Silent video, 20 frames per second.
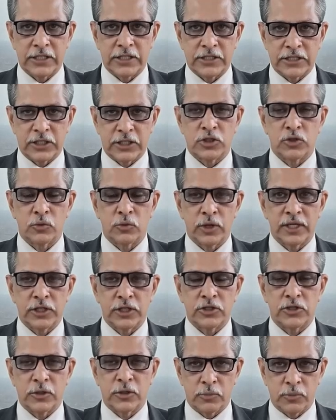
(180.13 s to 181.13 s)
a
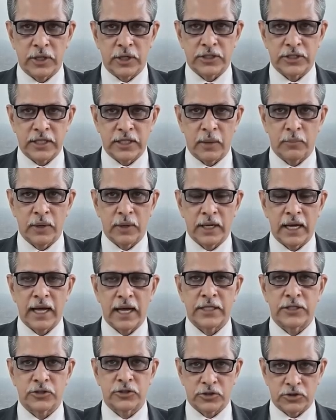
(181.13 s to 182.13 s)
situation where someone
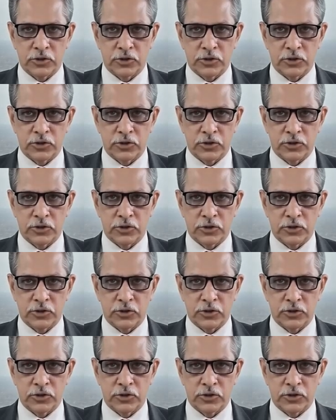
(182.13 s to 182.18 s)
has to